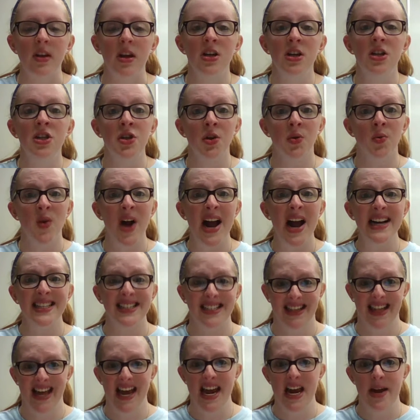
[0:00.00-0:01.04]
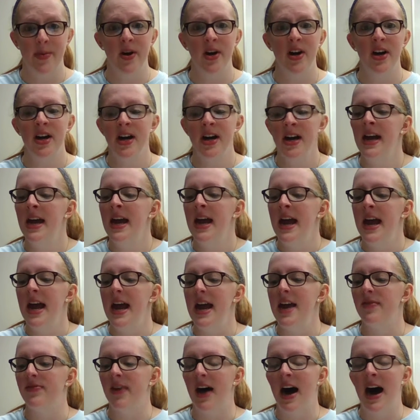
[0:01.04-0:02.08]
Direct labor,
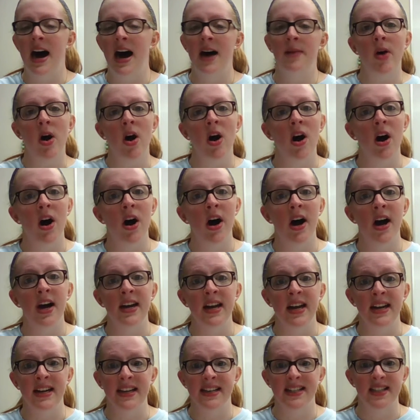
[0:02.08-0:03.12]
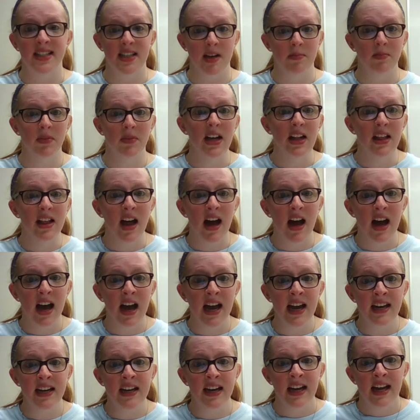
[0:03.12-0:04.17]
if I'm on an assembly
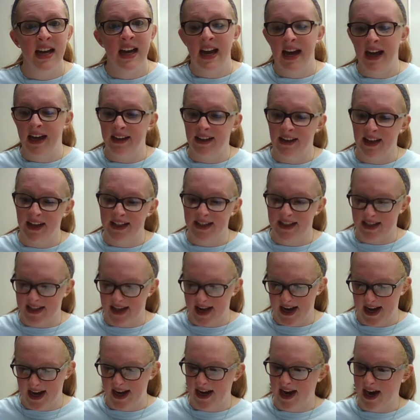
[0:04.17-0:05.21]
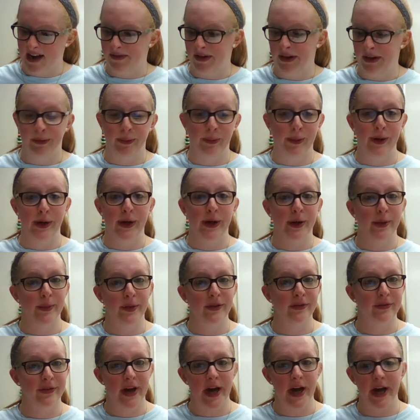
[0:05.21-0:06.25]
line, and let's say, I've never been at a
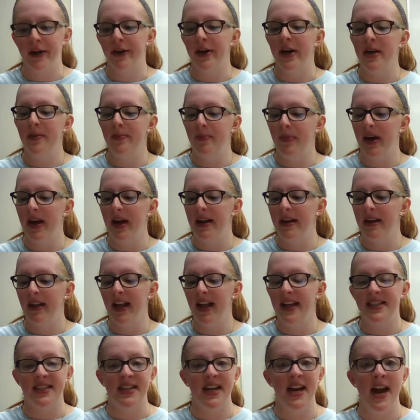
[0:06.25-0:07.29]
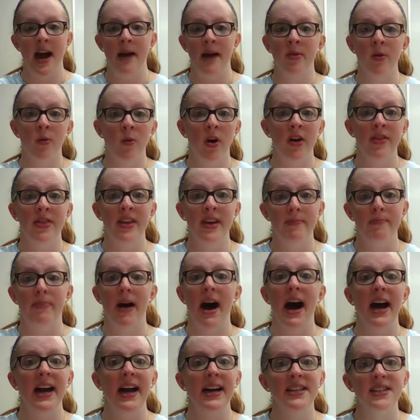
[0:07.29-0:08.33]
book factory, but let's say I'm the one that
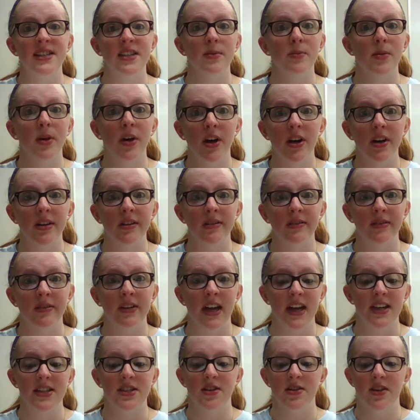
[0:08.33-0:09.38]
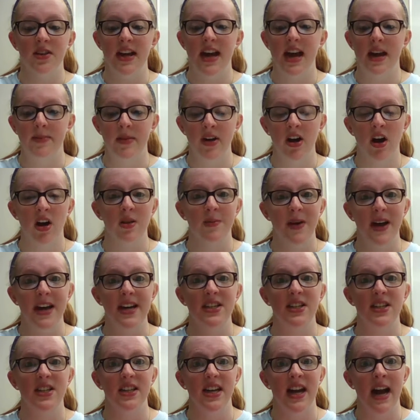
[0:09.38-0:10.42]
binds the book, okay, so they hand me all the
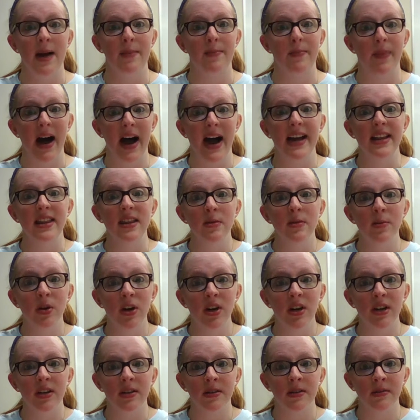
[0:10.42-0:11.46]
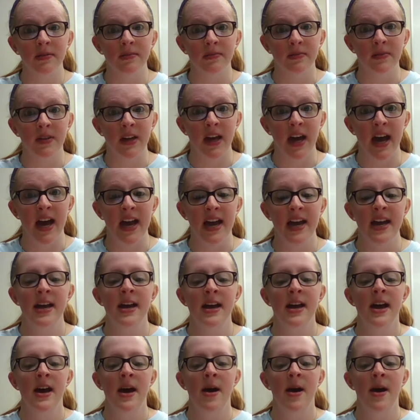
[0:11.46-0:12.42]
pages and I bind the book, okay?